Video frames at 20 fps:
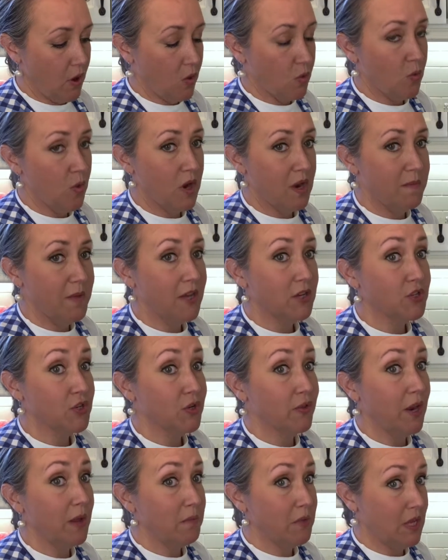I want to make sure
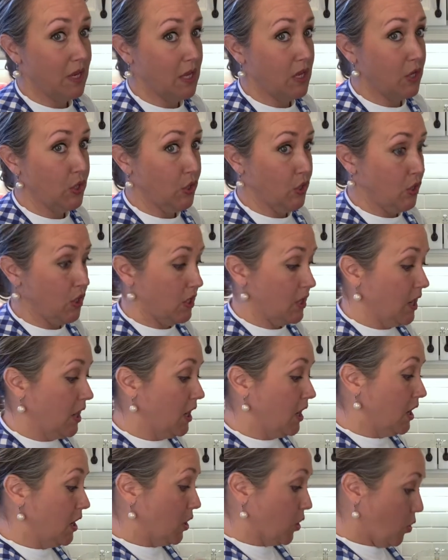that I'm getting good
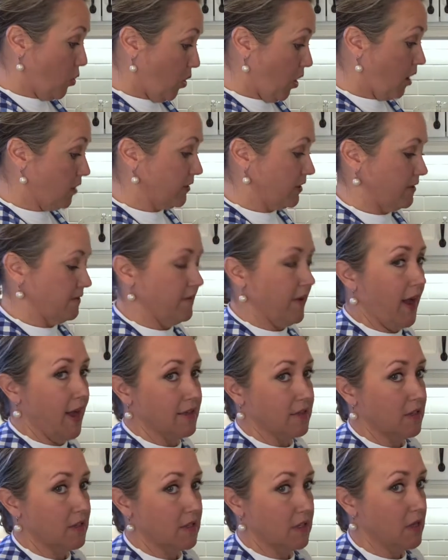quality
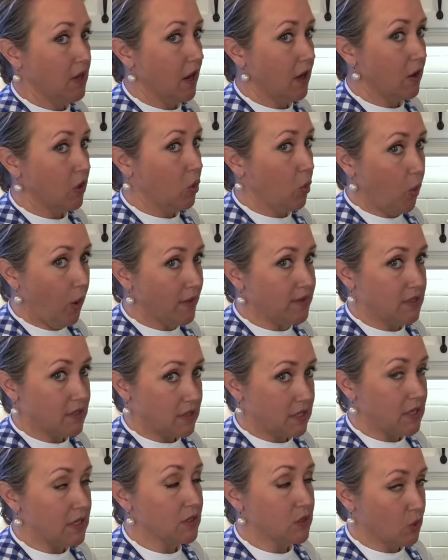fats. It's not
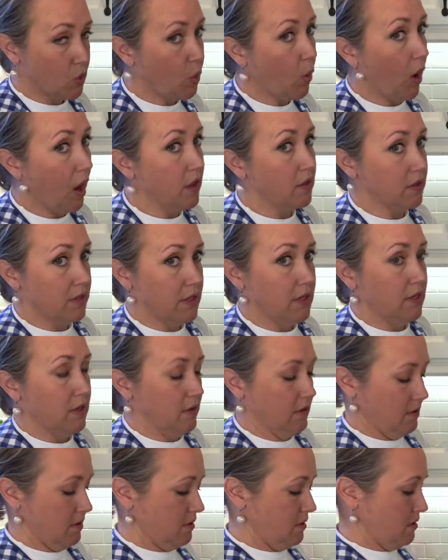quantity, it's quality
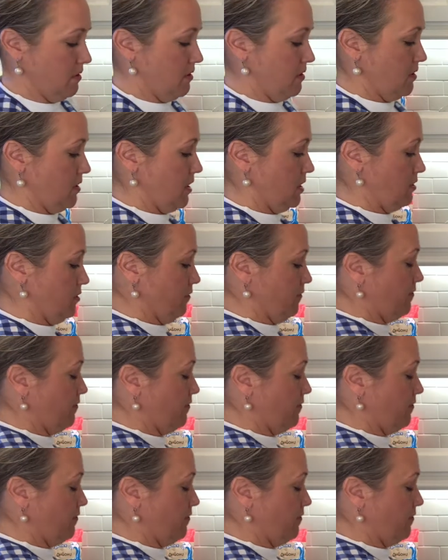in your